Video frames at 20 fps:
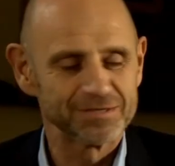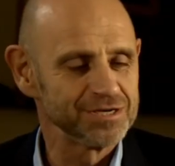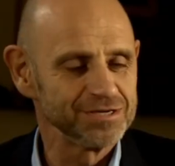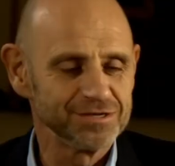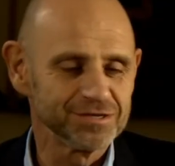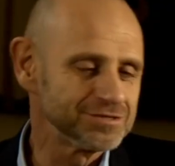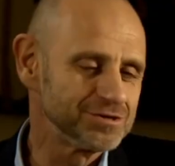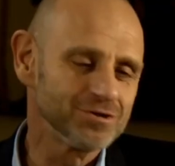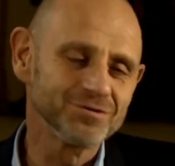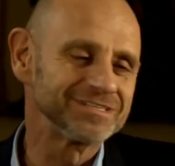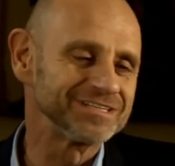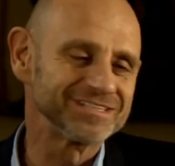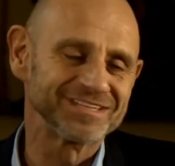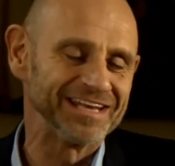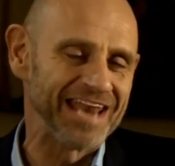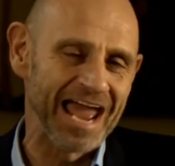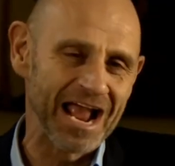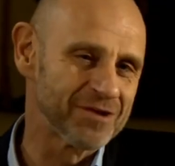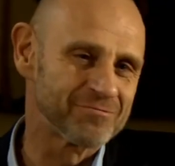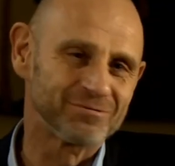But she just uses
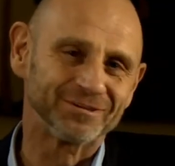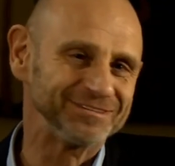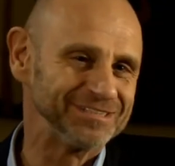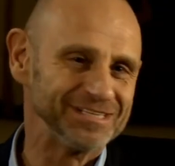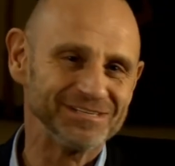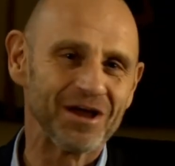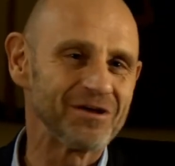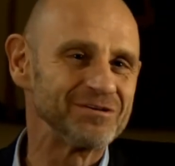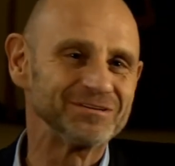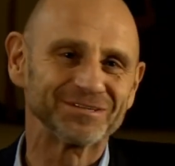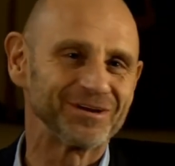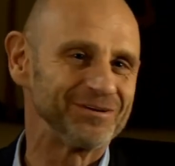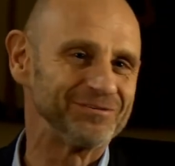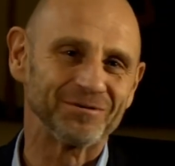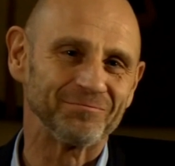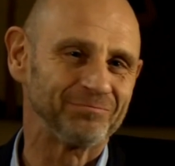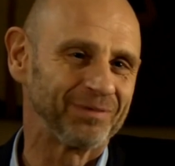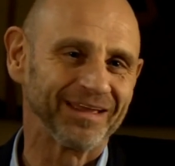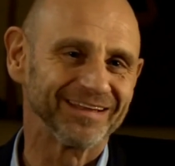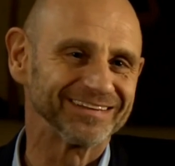the language you know is
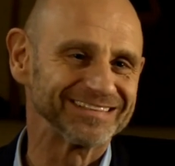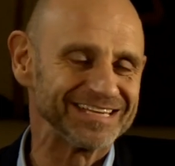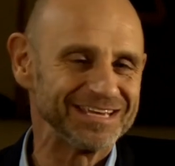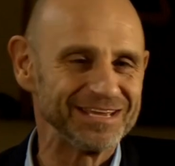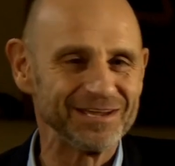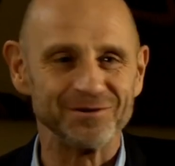going to appeal to